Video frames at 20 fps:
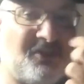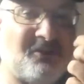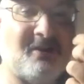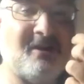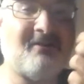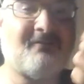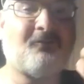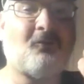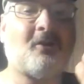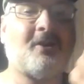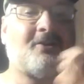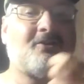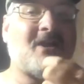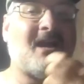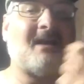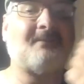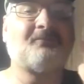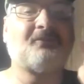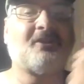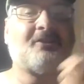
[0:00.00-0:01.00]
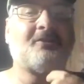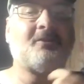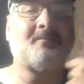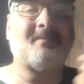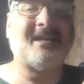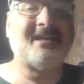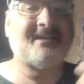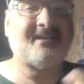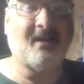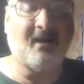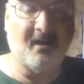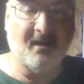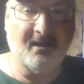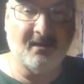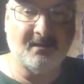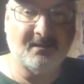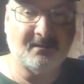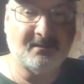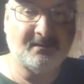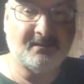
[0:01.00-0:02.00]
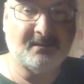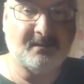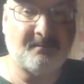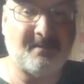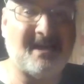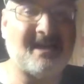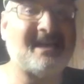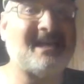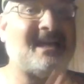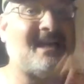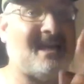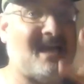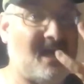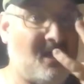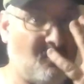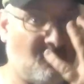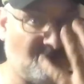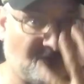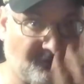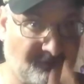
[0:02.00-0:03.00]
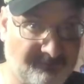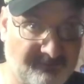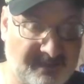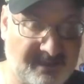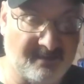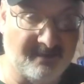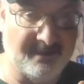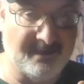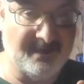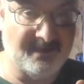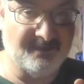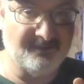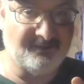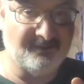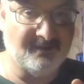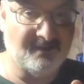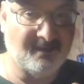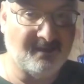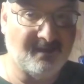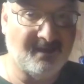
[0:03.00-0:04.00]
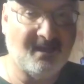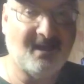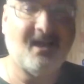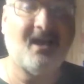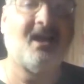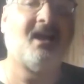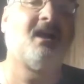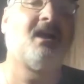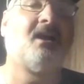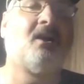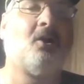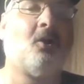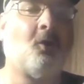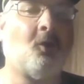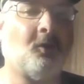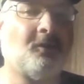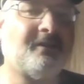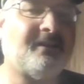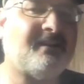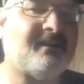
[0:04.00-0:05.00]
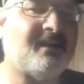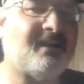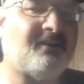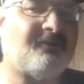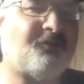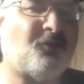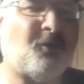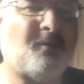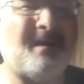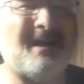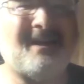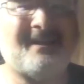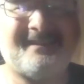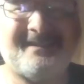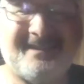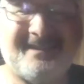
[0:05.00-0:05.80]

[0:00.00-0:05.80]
three or four drops under my tongue, depending on how severe it is. Hold it there for about